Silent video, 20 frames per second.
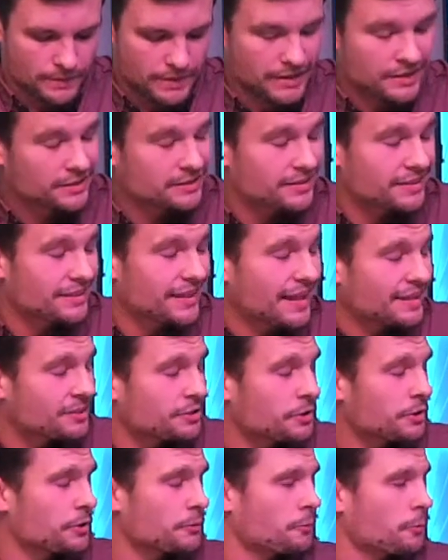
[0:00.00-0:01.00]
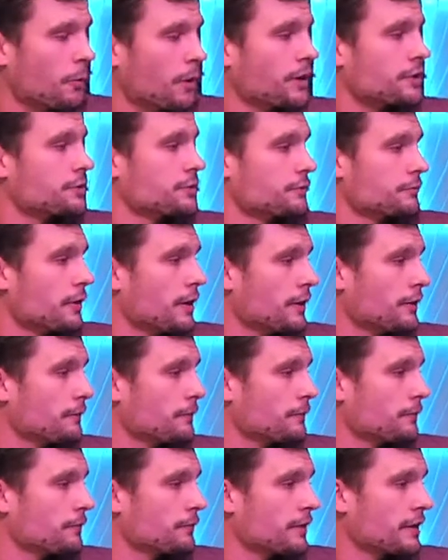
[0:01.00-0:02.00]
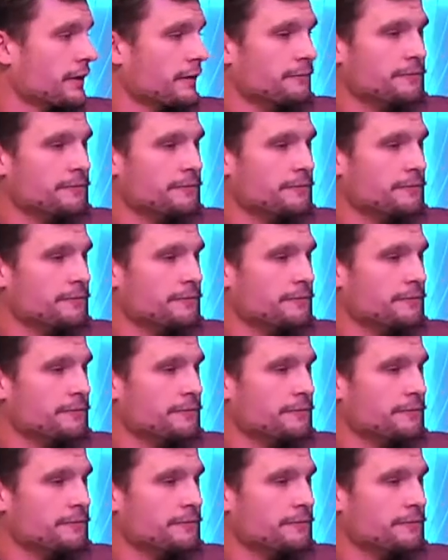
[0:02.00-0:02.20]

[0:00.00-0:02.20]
And that's a good question, right? Like,